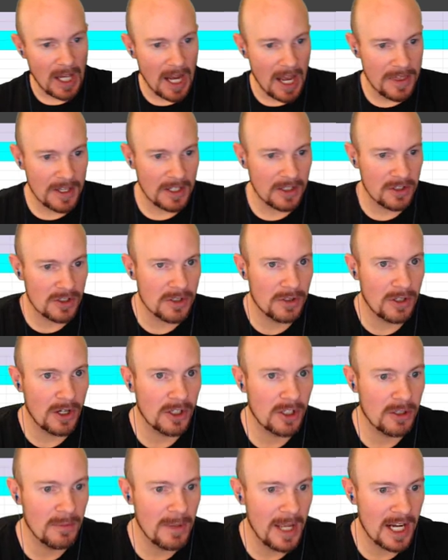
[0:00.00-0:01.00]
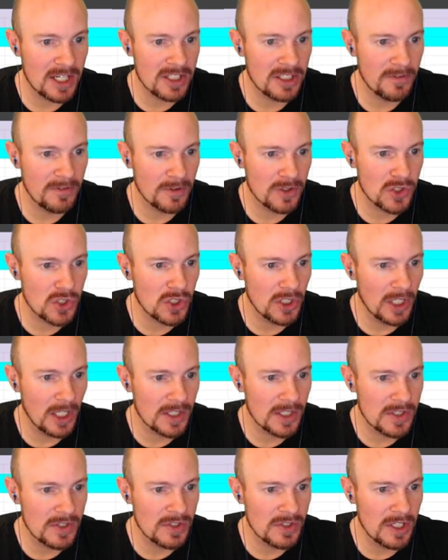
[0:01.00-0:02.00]
I think there's an argument actually for
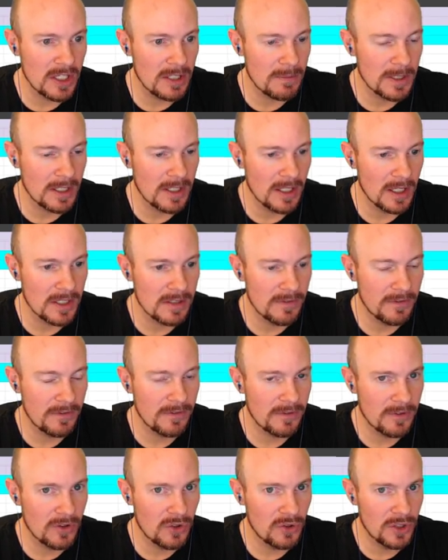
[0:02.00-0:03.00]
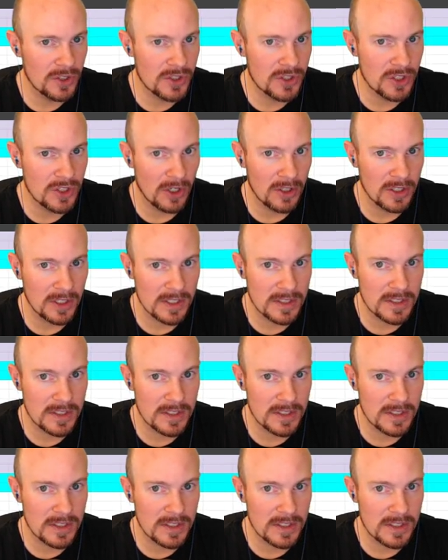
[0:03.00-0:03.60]
Slug C because of the starting